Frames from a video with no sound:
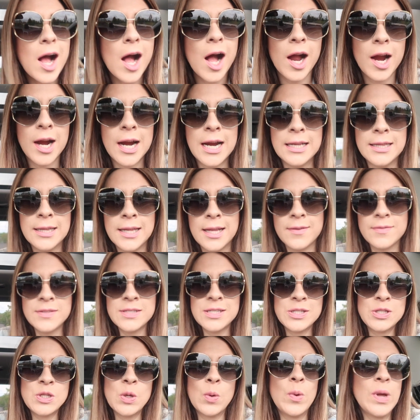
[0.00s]
All right, loves.
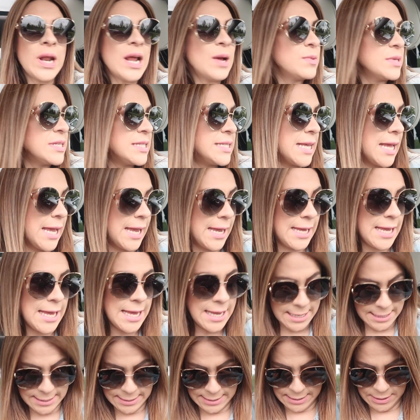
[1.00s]
So what I was saying
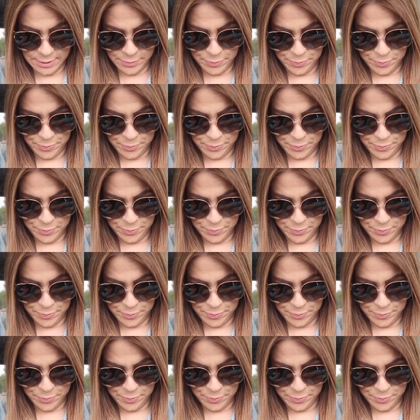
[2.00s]
is,